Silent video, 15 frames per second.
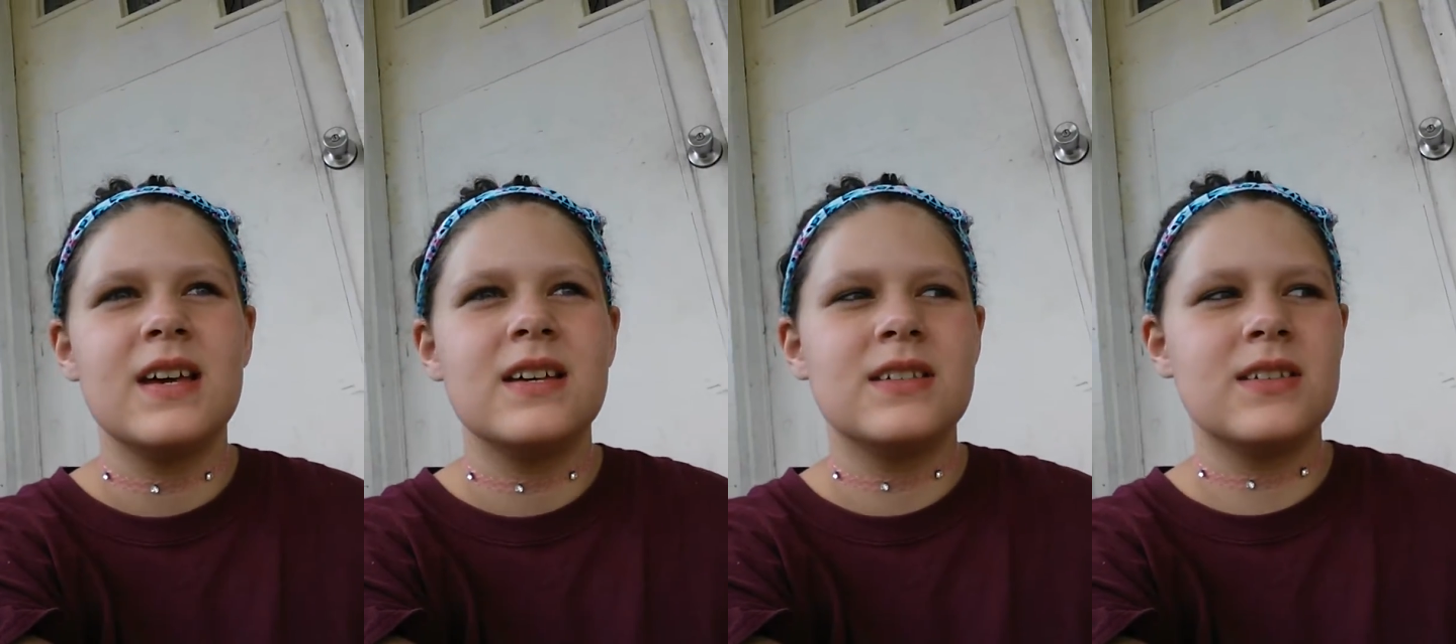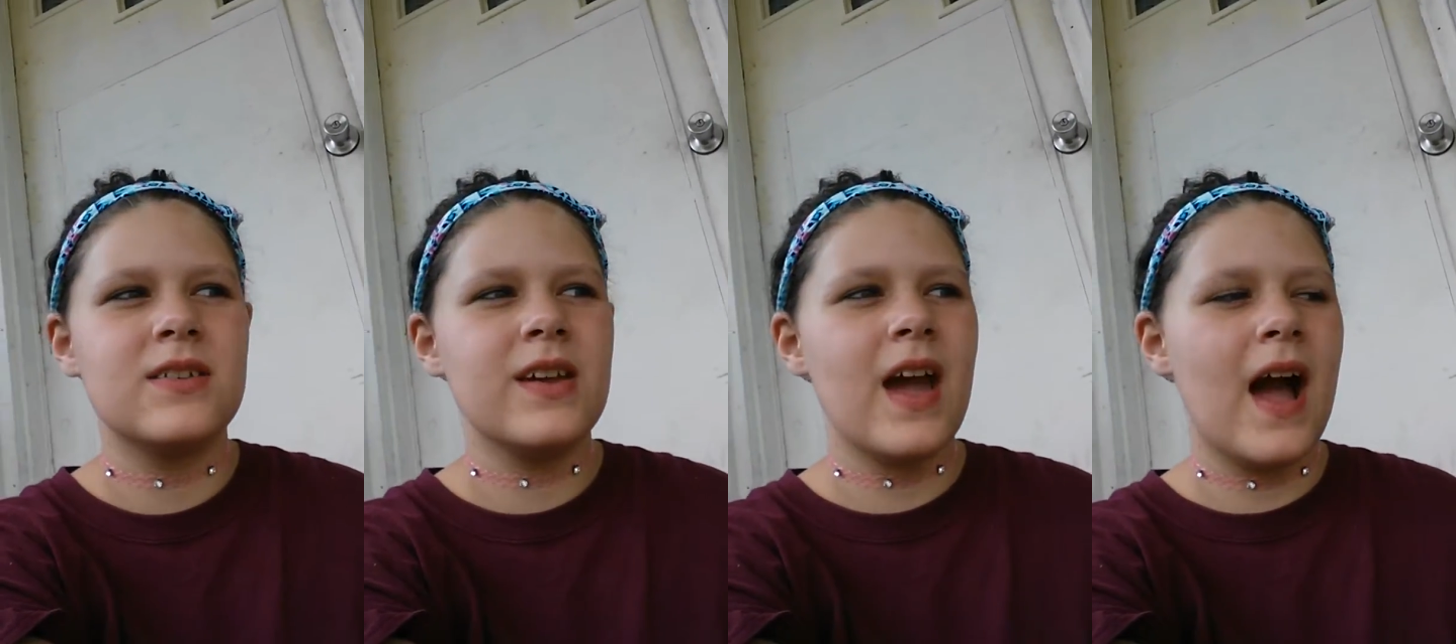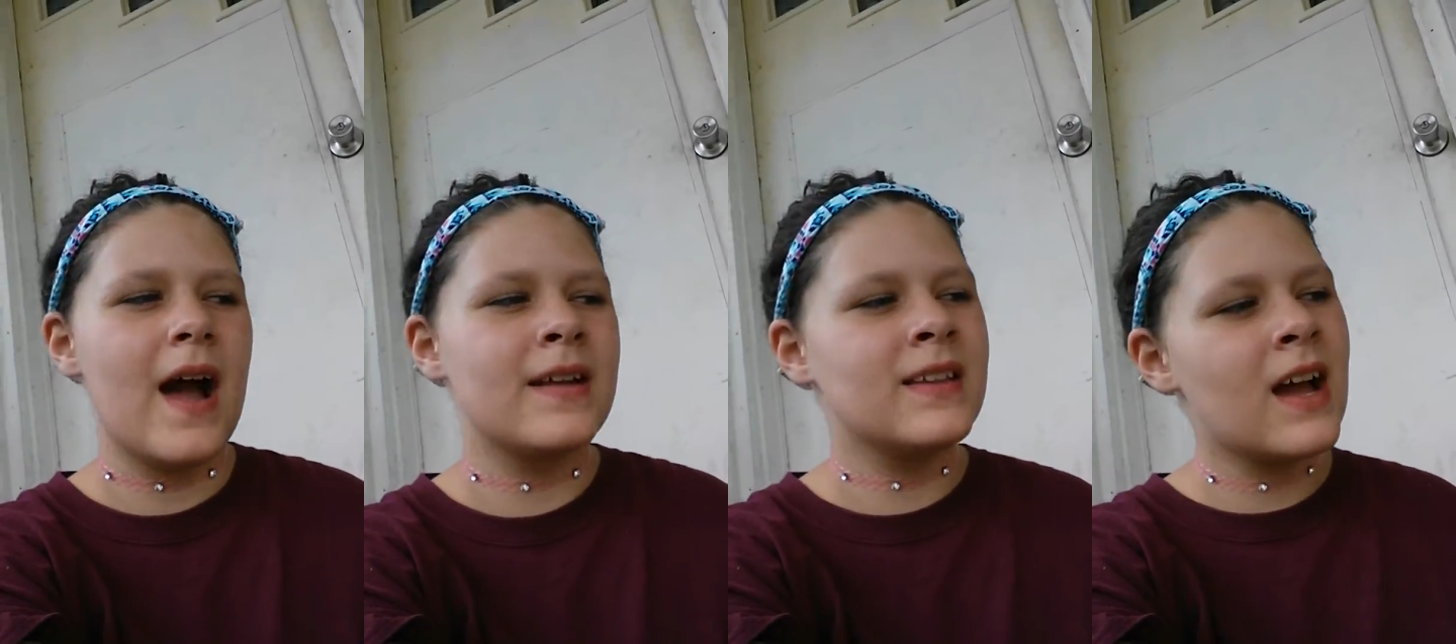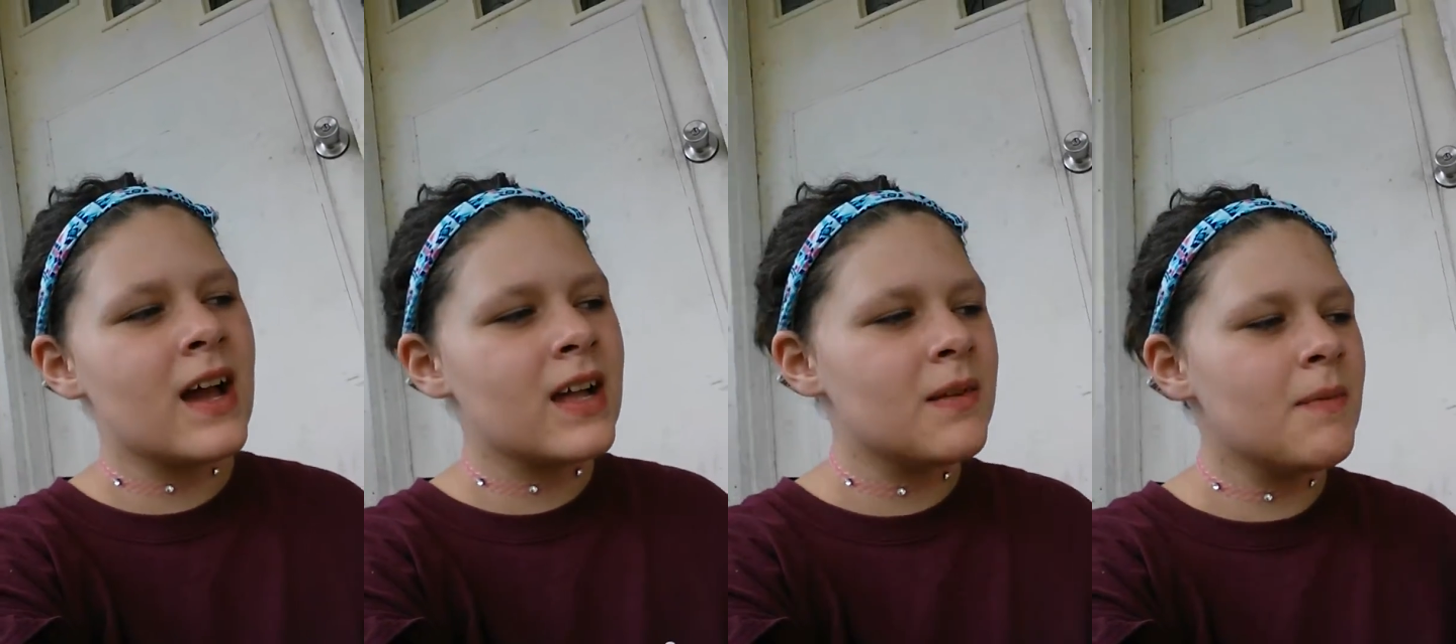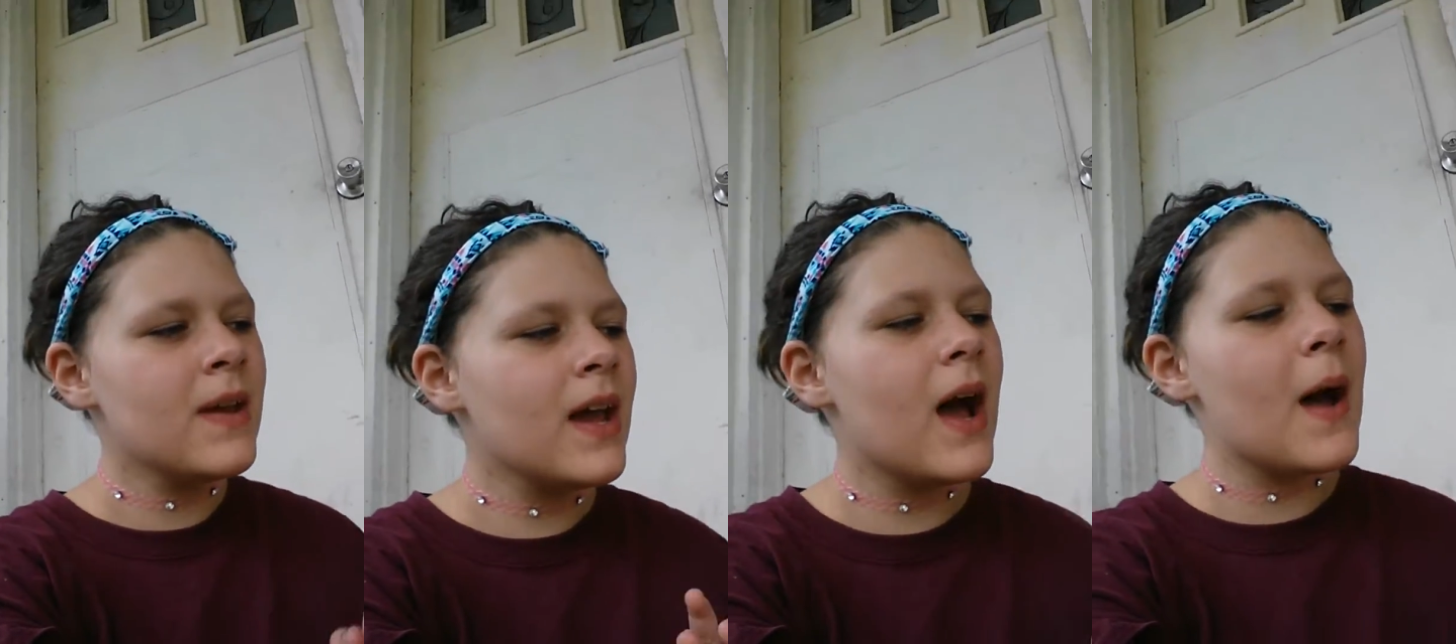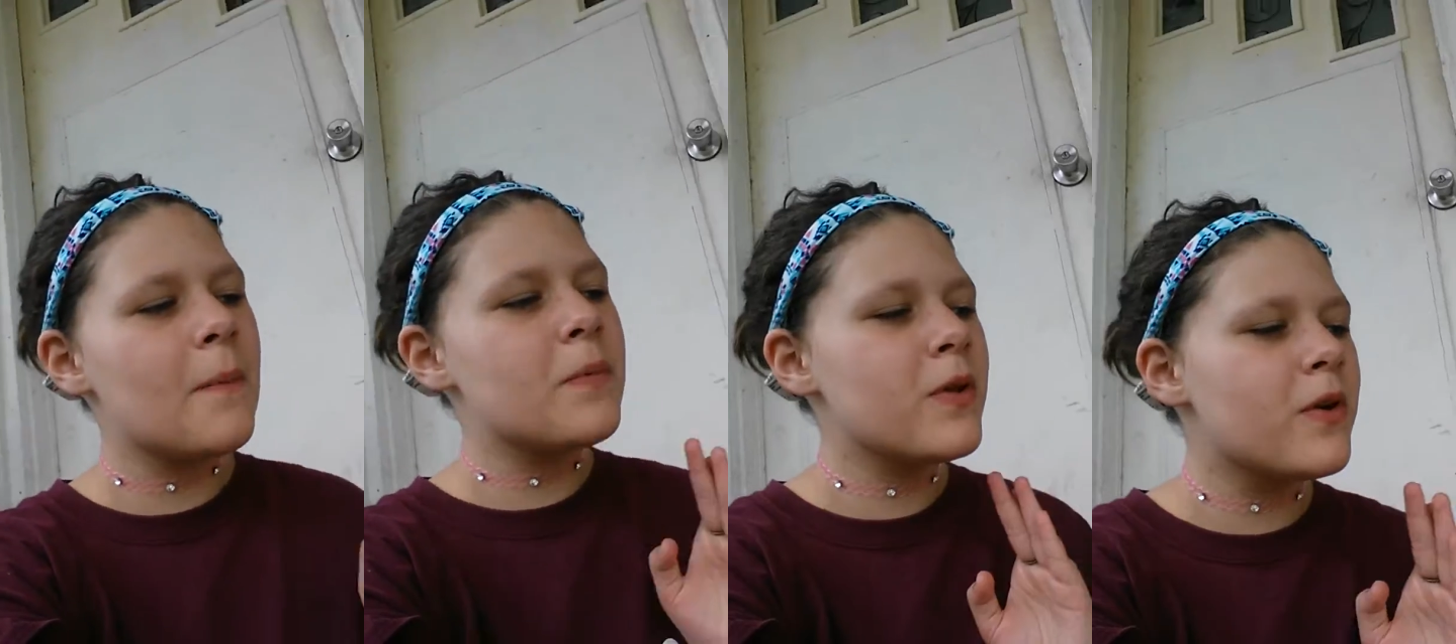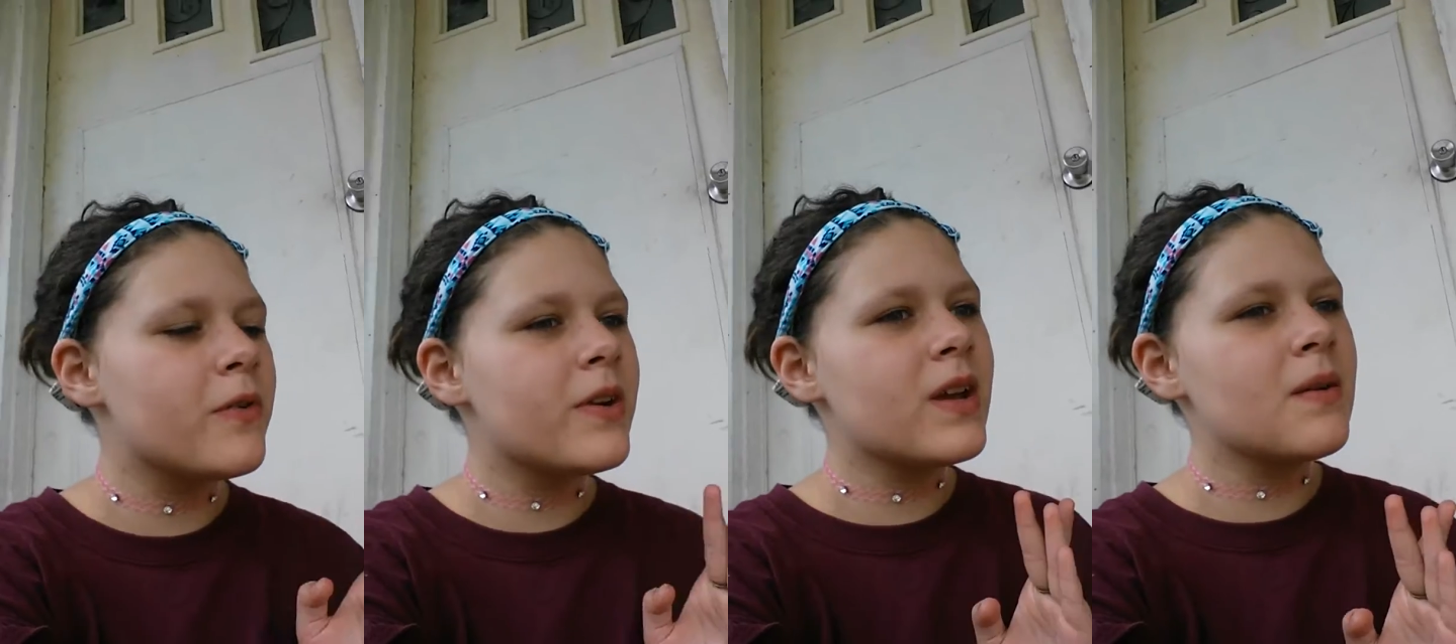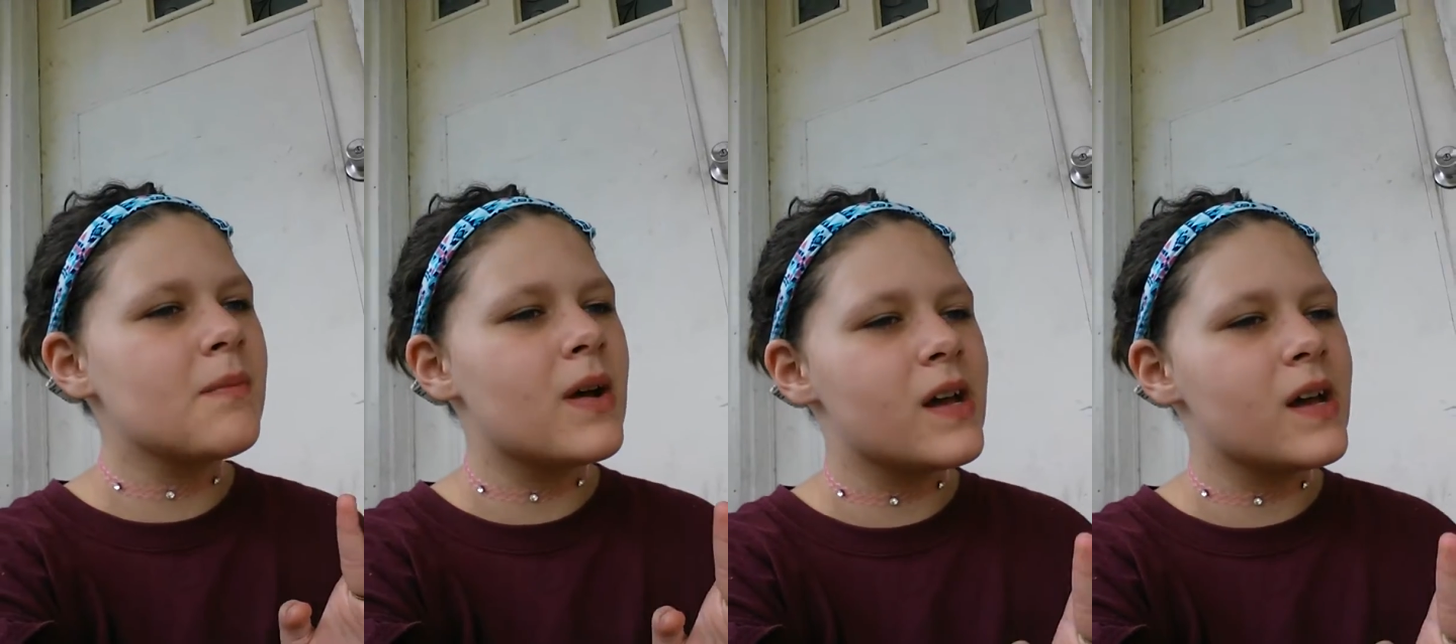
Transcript: So yeah, I'm not gonna be uploading